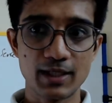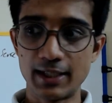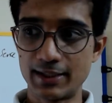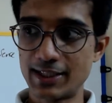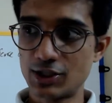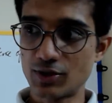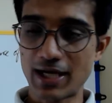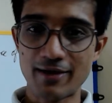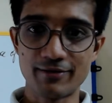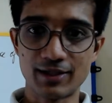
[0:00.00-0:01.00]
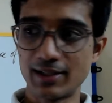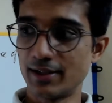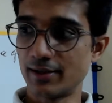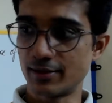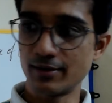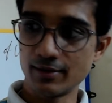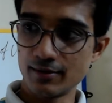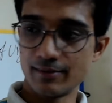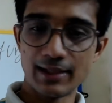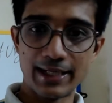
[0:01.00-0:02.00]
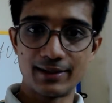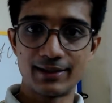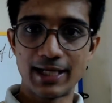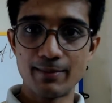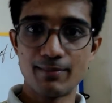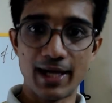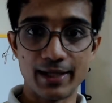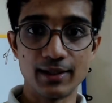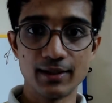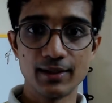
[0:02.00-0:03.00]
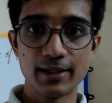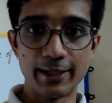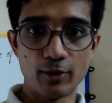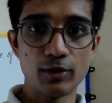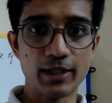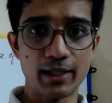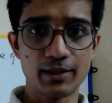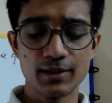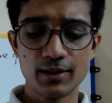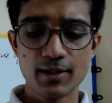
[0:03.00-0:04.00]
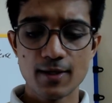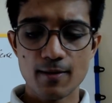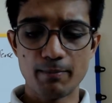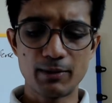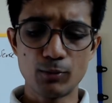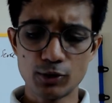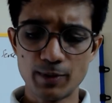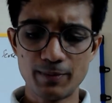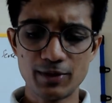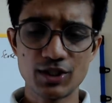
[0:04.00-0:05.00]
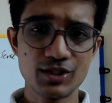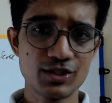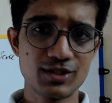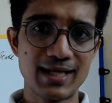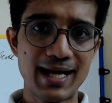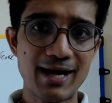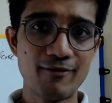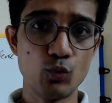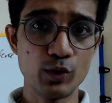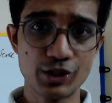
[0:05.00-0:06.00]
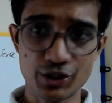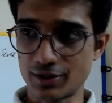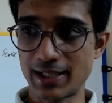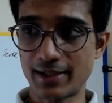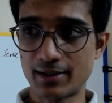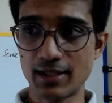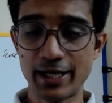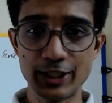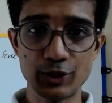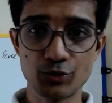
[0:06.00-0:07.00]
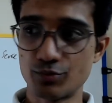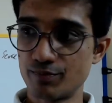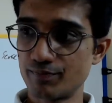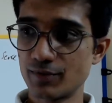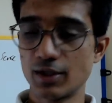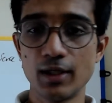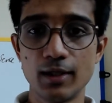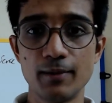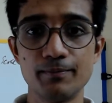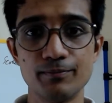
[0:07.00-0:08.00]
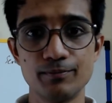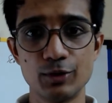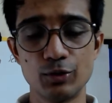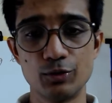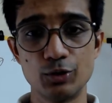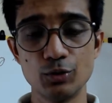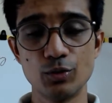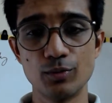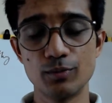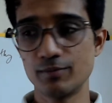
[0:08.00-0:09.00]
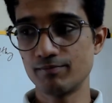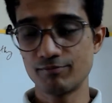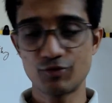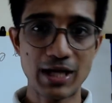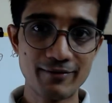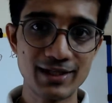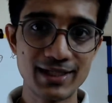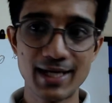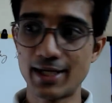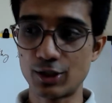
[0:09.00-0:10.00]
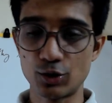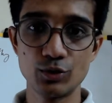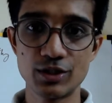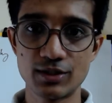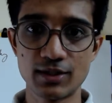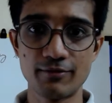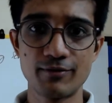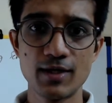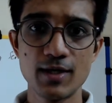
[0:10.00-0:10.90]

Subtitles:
it needs to have a clear like timeline and all that. But most people just have wishes like I need to do travel there and do this stuff,